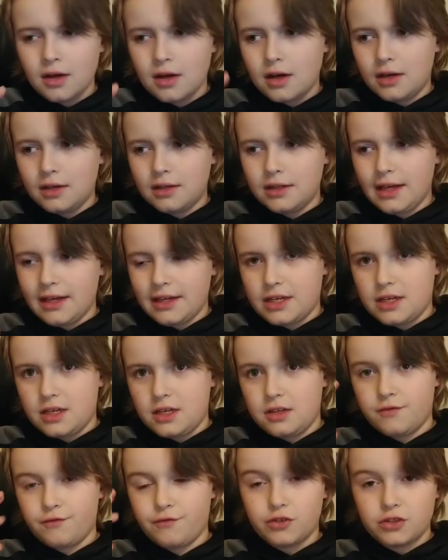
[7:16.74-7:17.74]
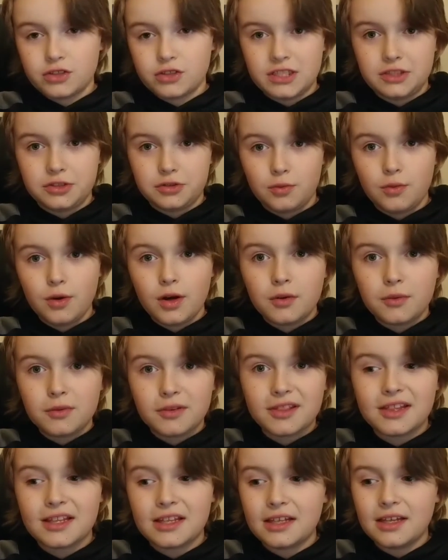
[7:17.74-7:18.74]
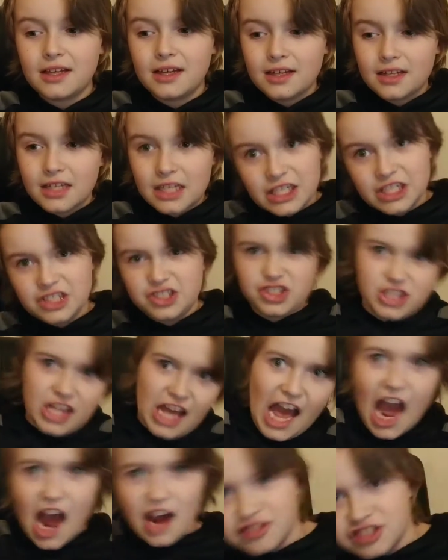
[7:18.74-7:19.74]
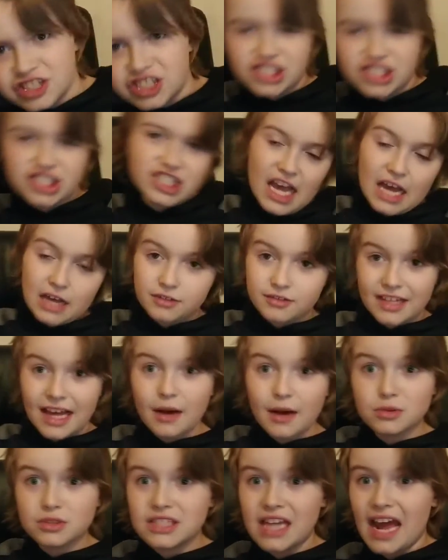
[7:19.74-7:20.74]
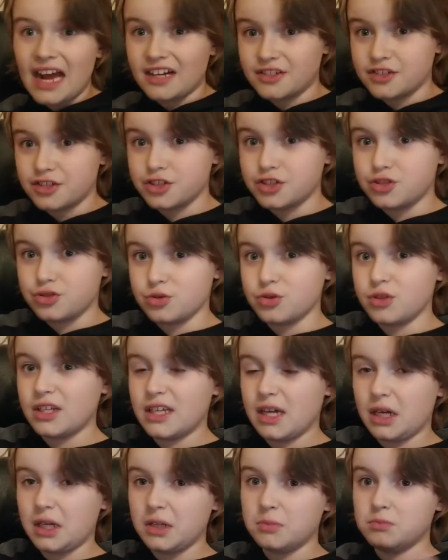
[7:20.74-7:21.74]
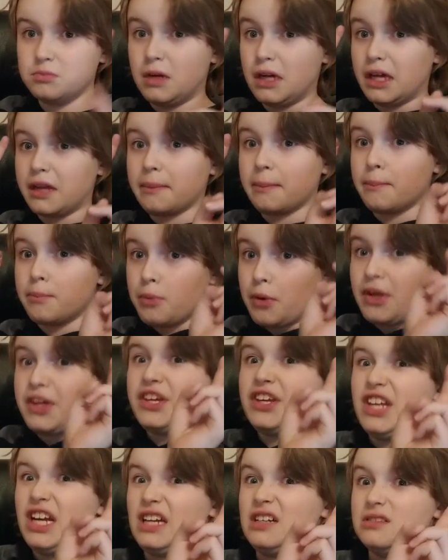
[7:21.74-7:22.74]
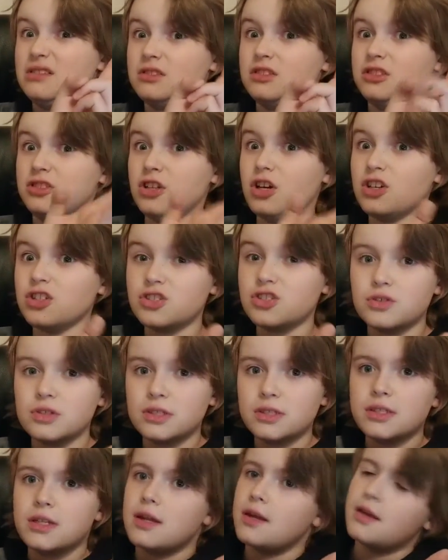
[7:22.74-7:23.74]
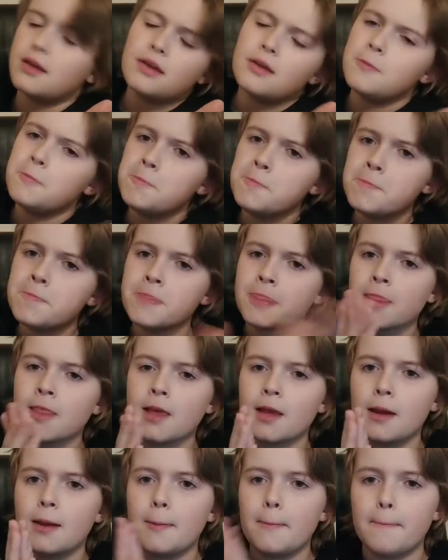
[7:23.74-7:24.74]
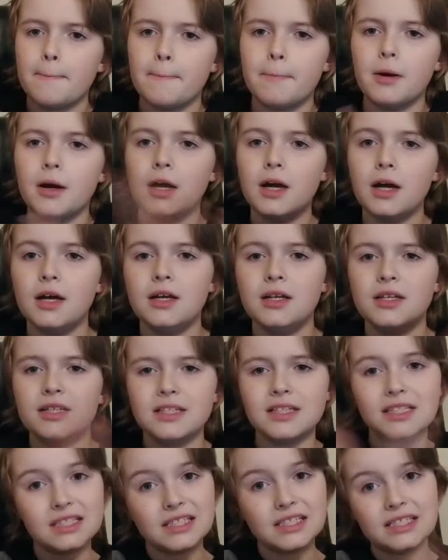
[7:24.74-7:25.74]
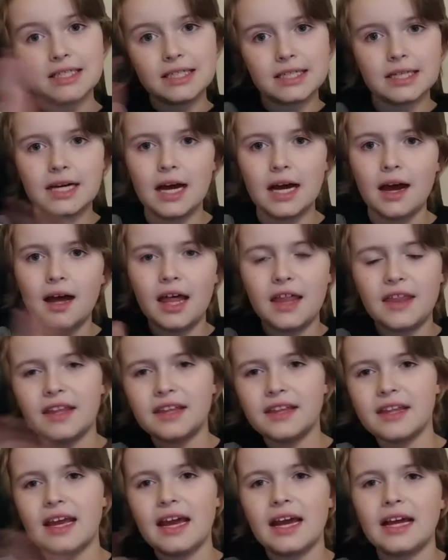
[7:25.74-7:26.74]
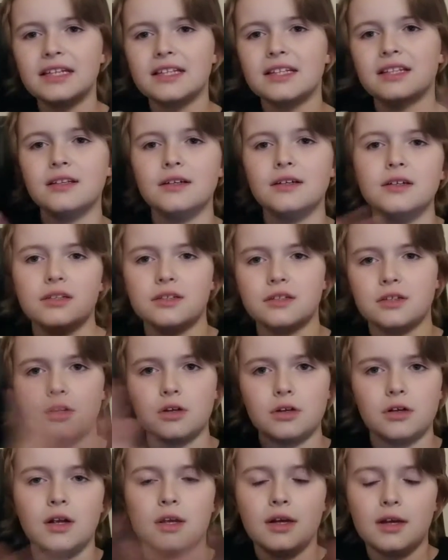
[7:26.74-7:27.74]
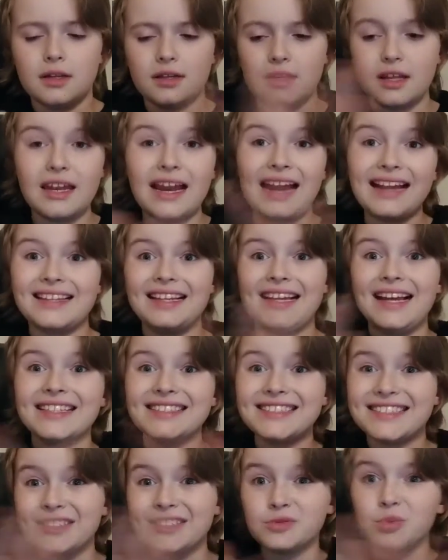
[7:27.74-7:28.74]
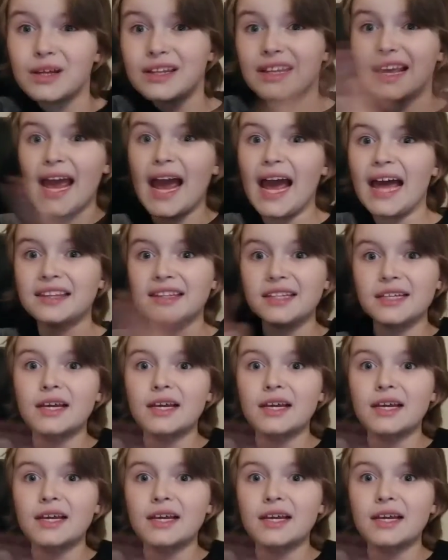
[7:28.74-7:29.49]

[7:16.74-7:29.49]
Unlike in Season 1 with the discount, that was actually truly kind of, I guess, breaking out into song, you could say. But, yeah, and then they had then at the end of Season 1, they had